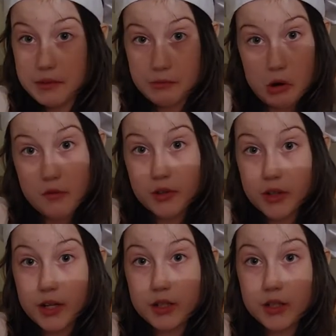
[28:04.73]
wave of COVID
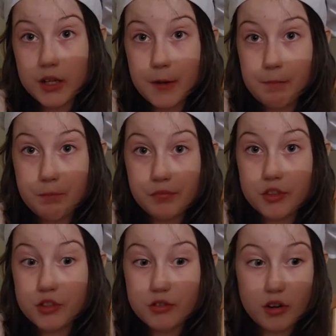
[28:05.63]
19
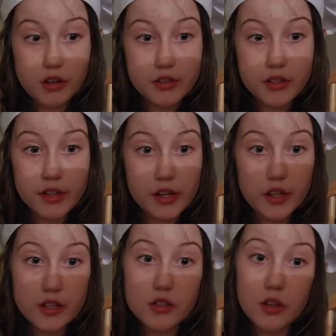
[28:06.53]
mm-hmm. started
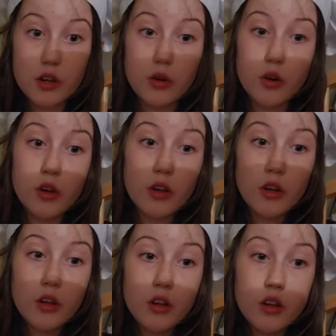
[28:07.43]
today, so
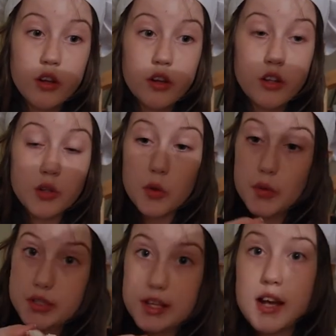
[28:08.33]
you
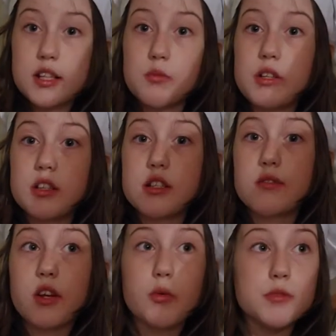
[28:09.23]
know exactly when
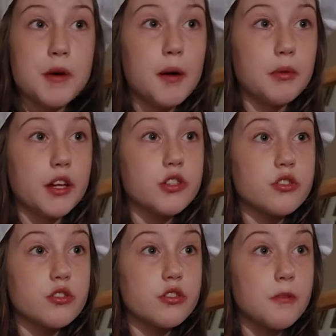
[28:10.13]
this video was
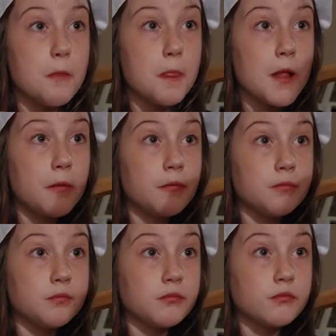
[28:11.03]
published.
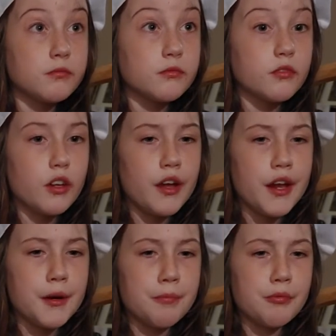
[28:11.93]

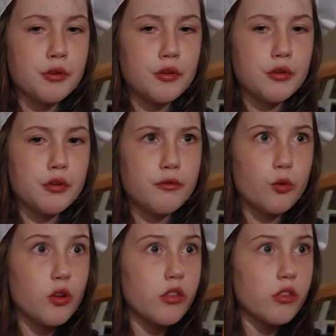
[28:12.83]
April
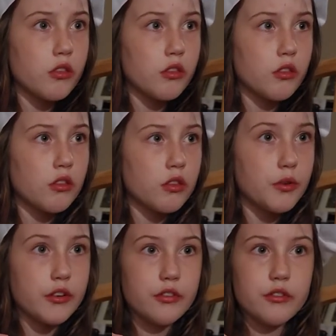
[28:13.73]
fourth,
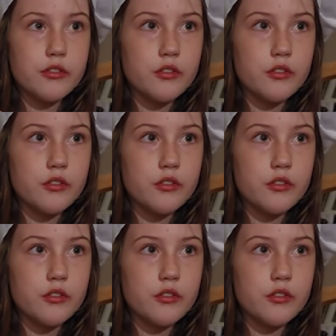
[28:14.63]
third,